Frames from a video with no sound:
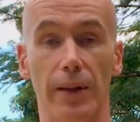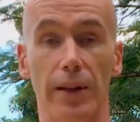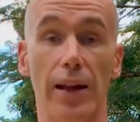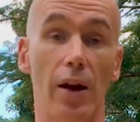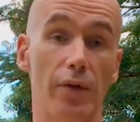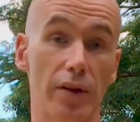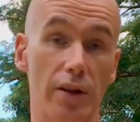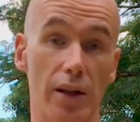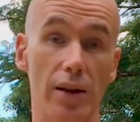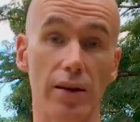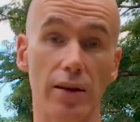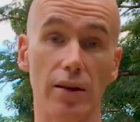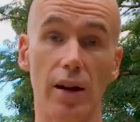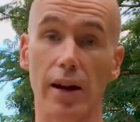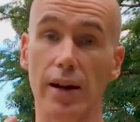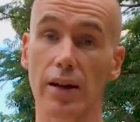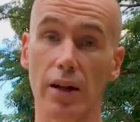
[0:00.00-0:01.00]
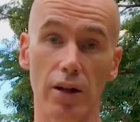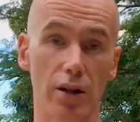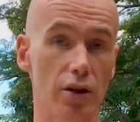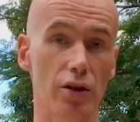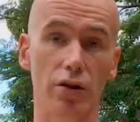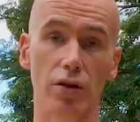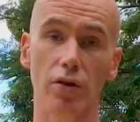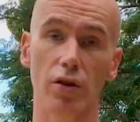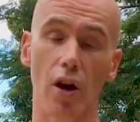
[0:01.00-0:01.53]
Now if it's the other side, you
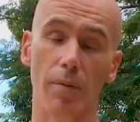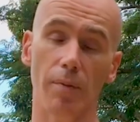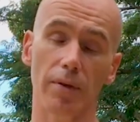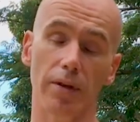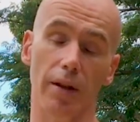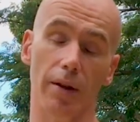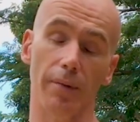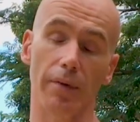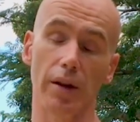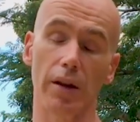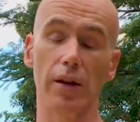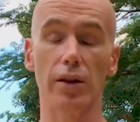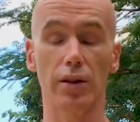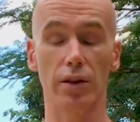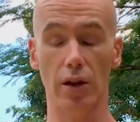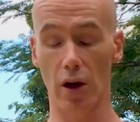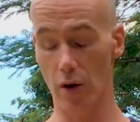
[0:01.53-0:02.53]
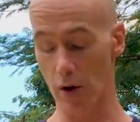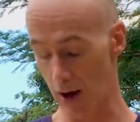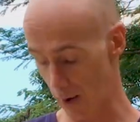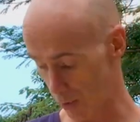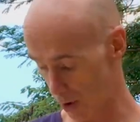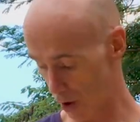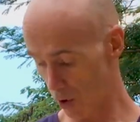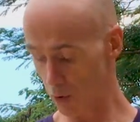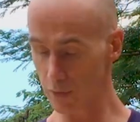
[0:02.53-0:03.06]
just do the opposite. So I
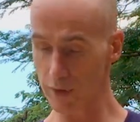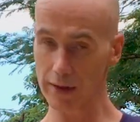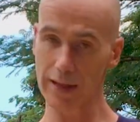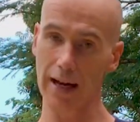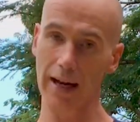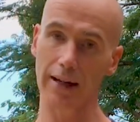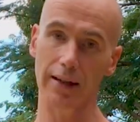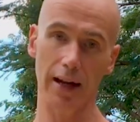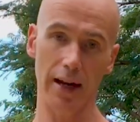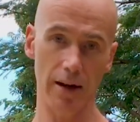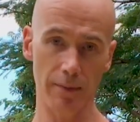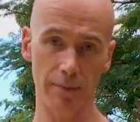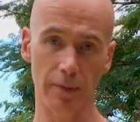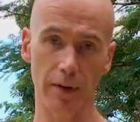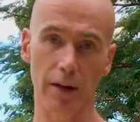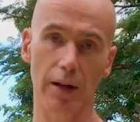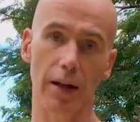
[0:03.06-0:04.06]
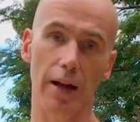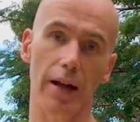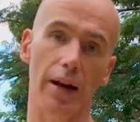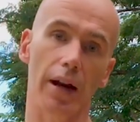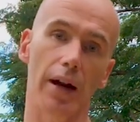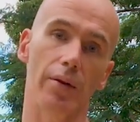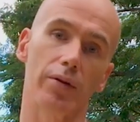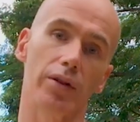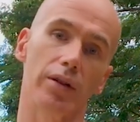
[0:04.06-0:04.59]
would hold this hand down,
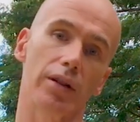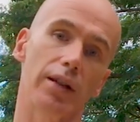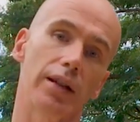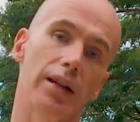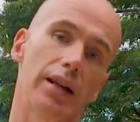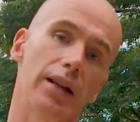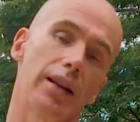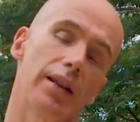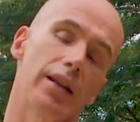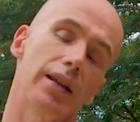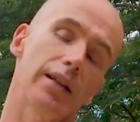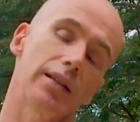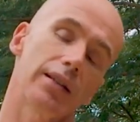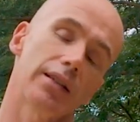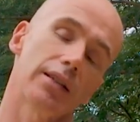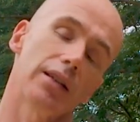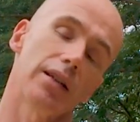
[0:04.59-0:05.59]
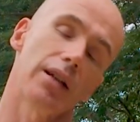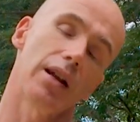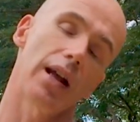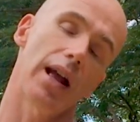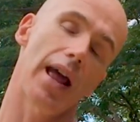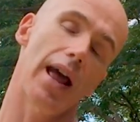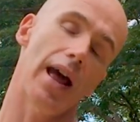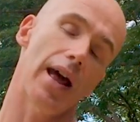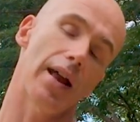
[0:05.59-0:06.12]
and I would just lean this
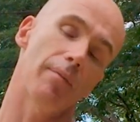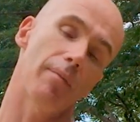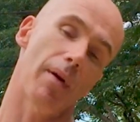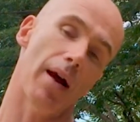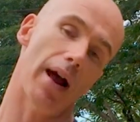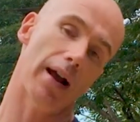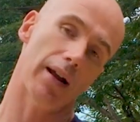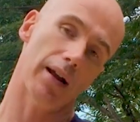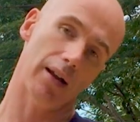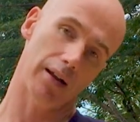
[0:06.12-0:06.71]
hand back.